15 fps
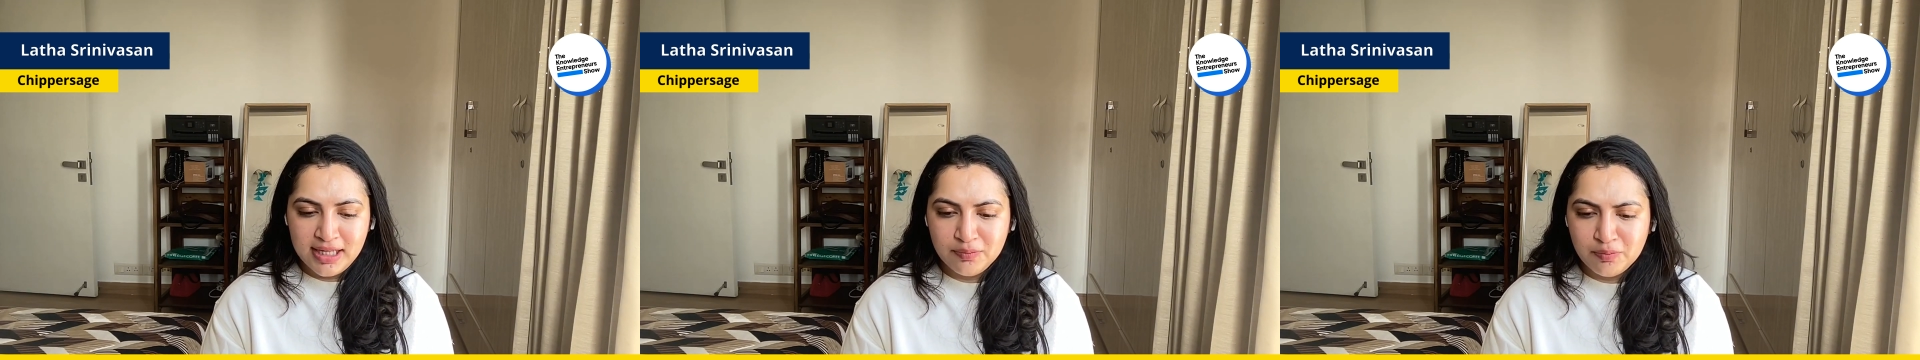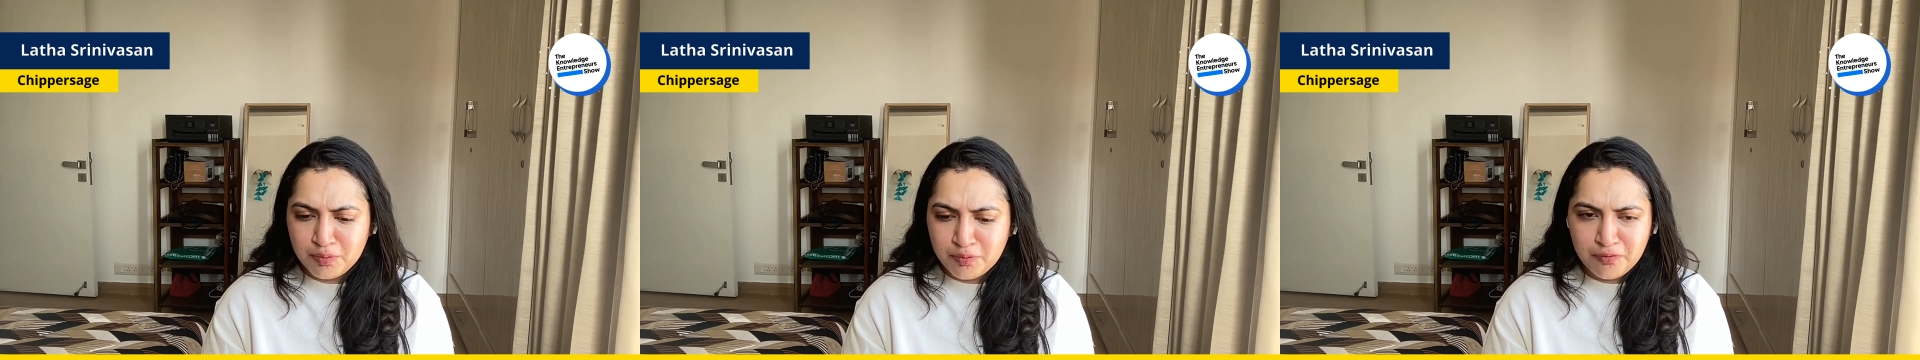
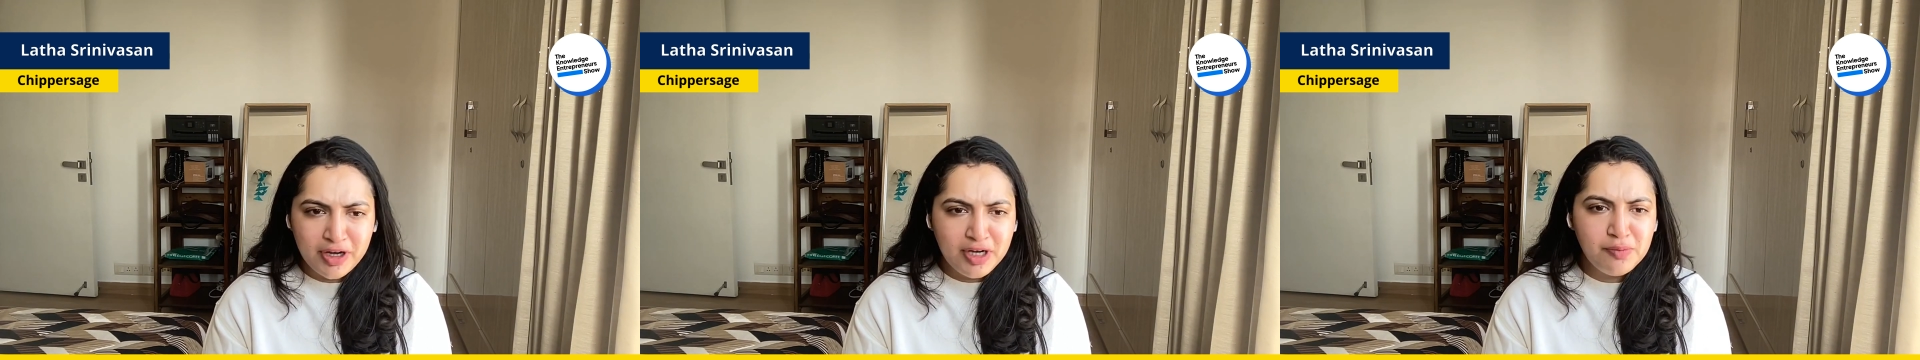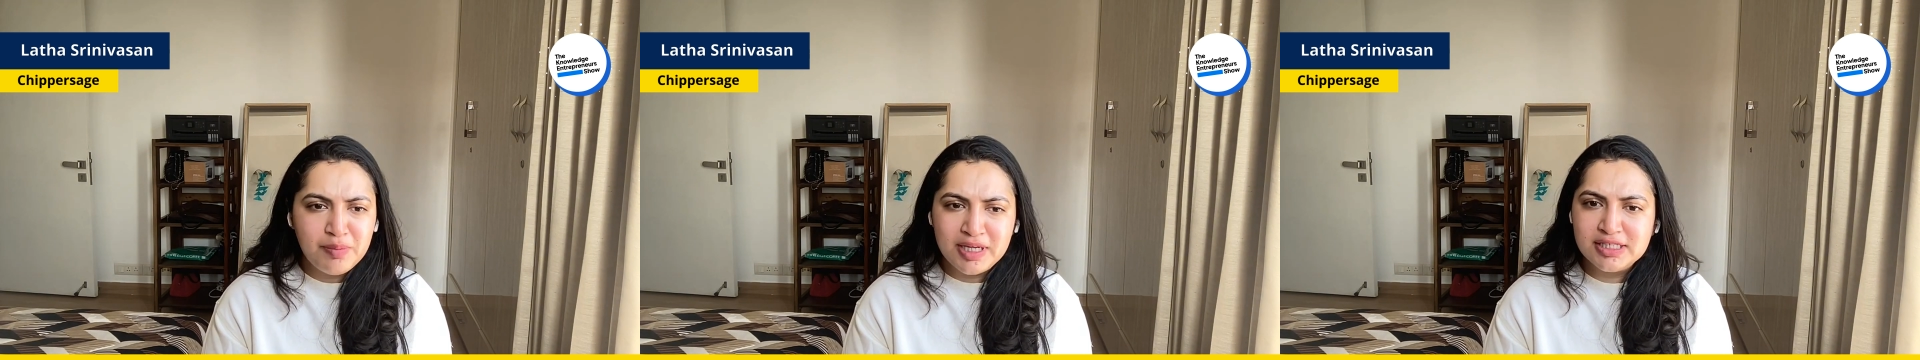and
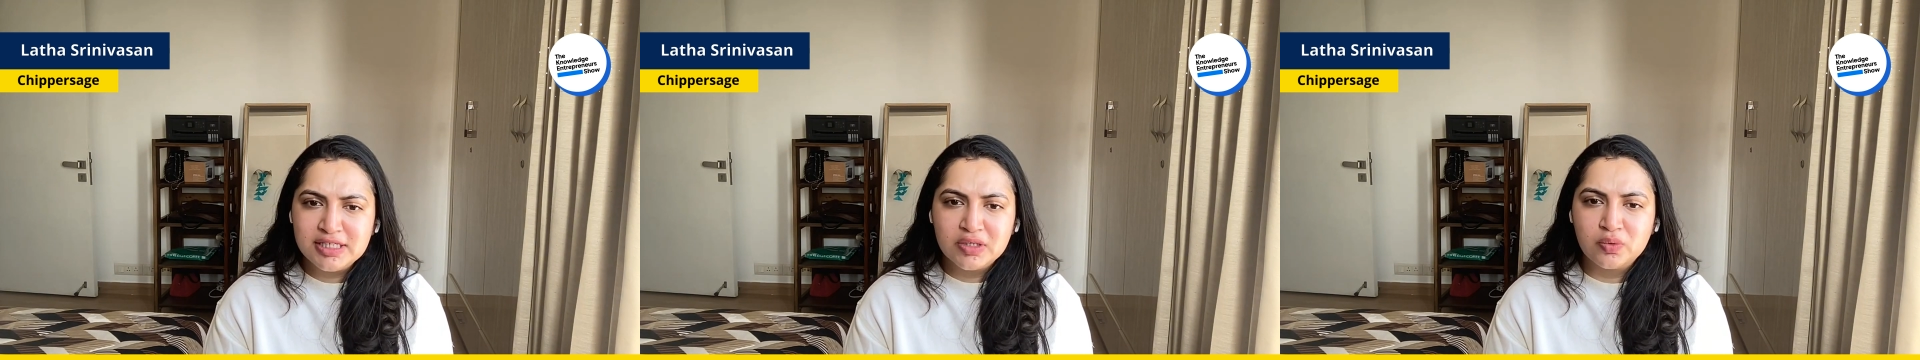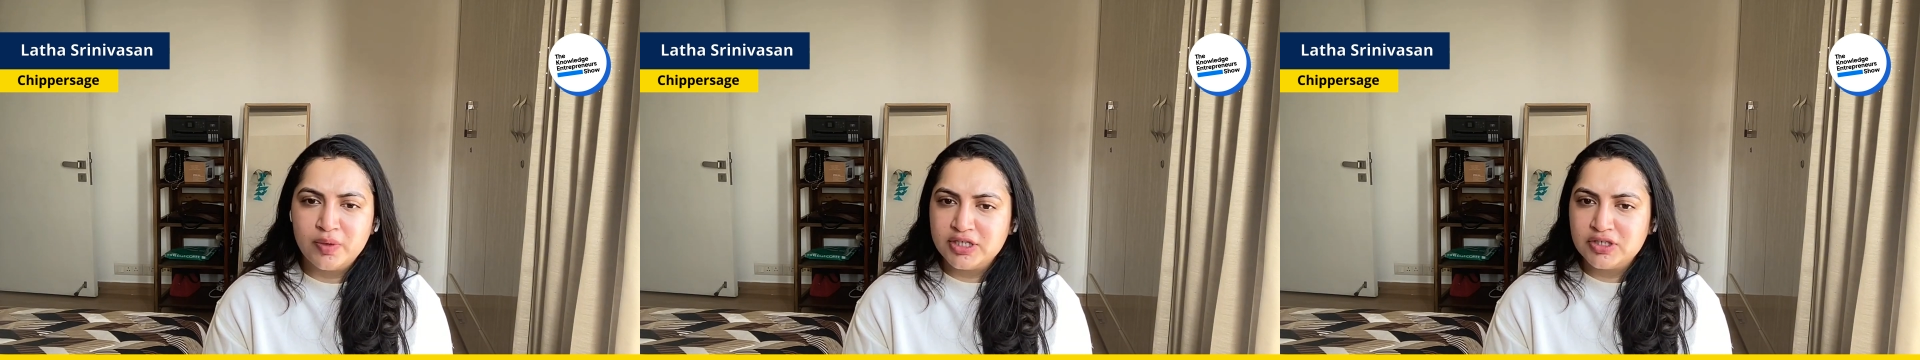very
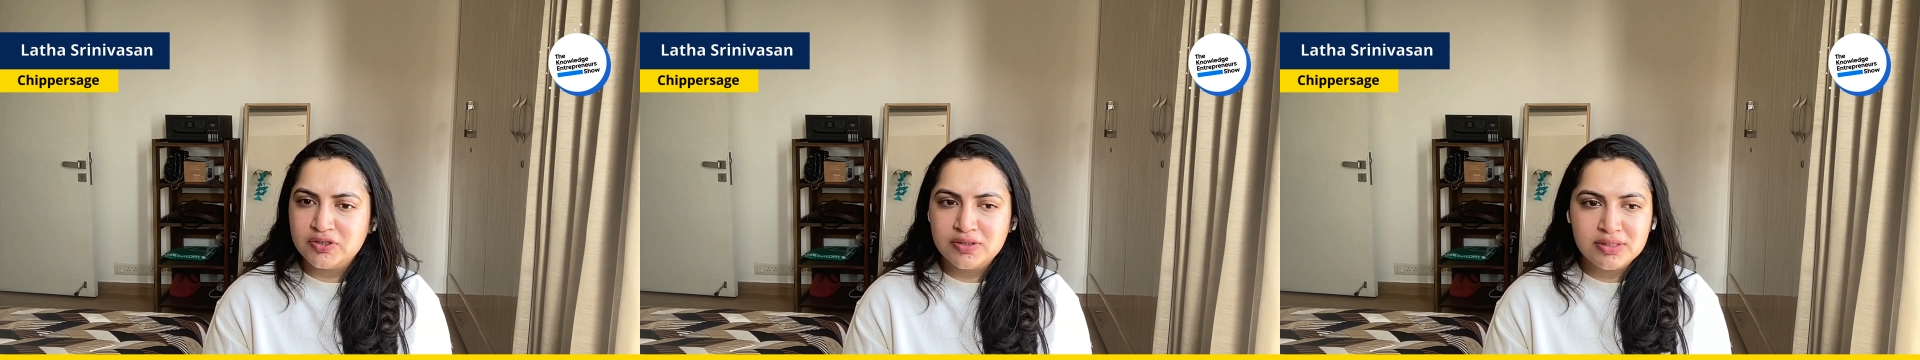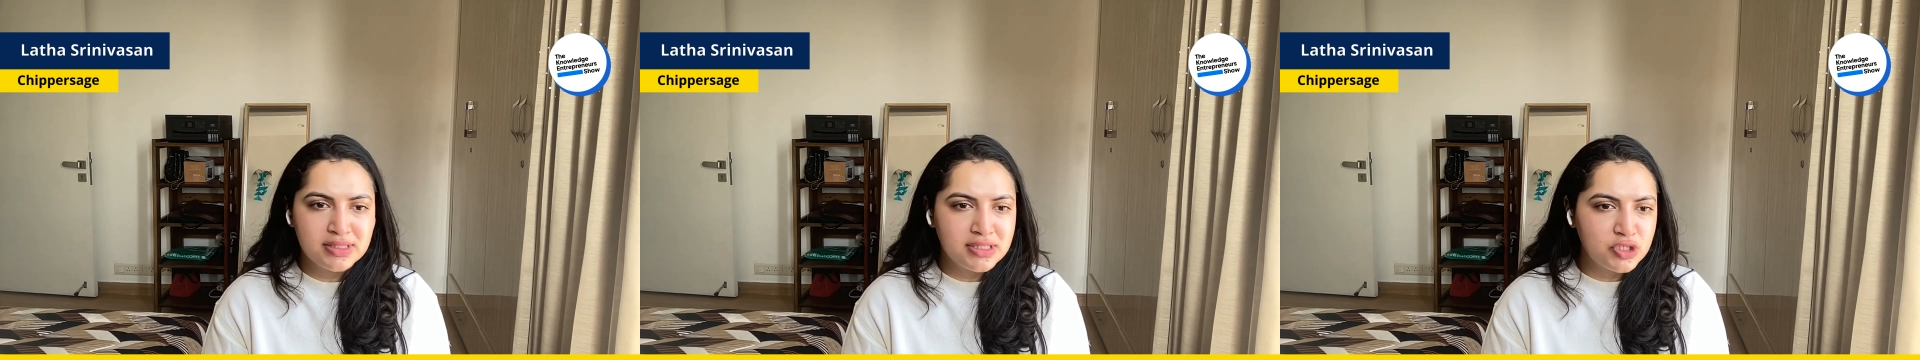basic
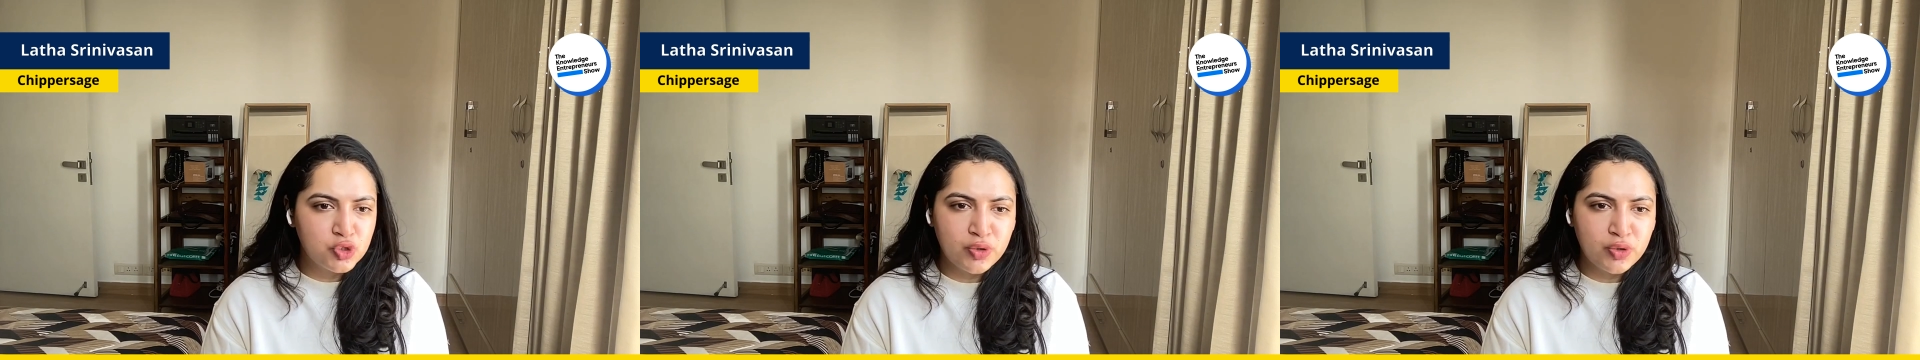questions